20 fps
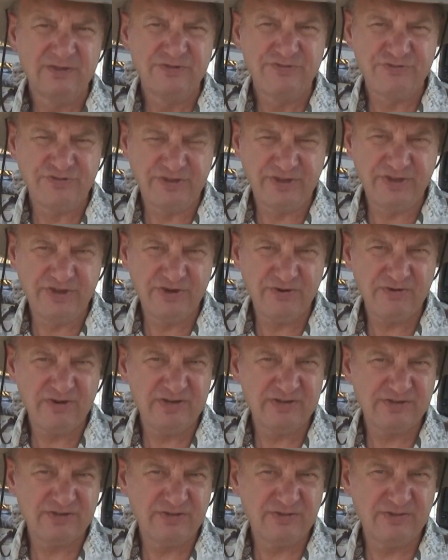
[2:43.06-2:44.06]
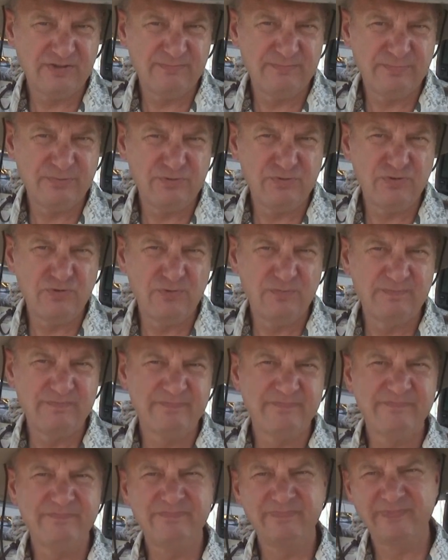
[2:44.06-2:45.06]
Secure it to the
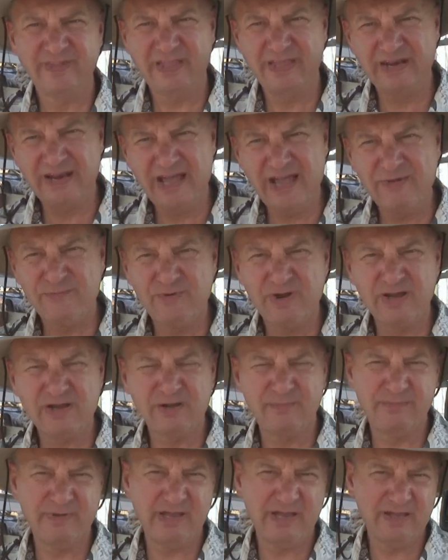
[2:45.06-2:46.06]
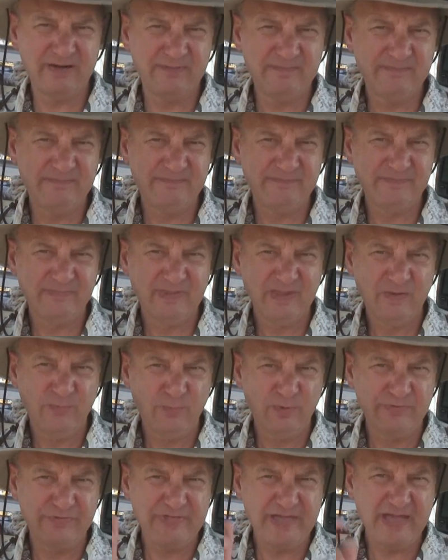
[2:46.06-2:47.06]
boom, and I recommend
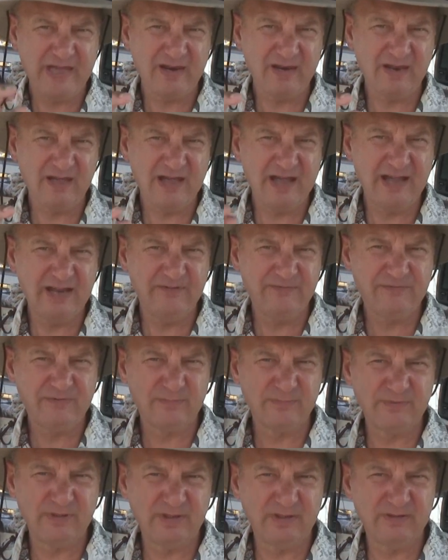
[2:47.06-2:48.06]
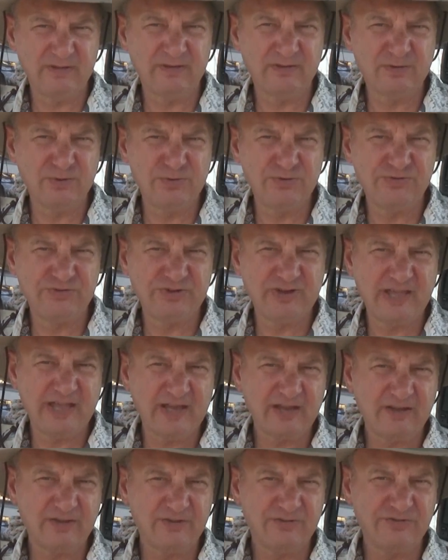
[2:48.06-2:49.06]
with that line from the
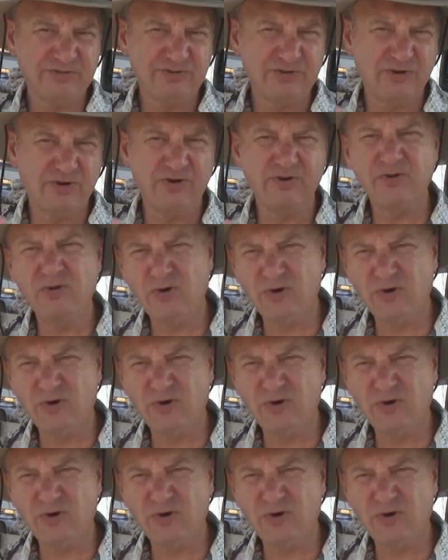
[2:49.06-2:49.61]
gooseneck stern.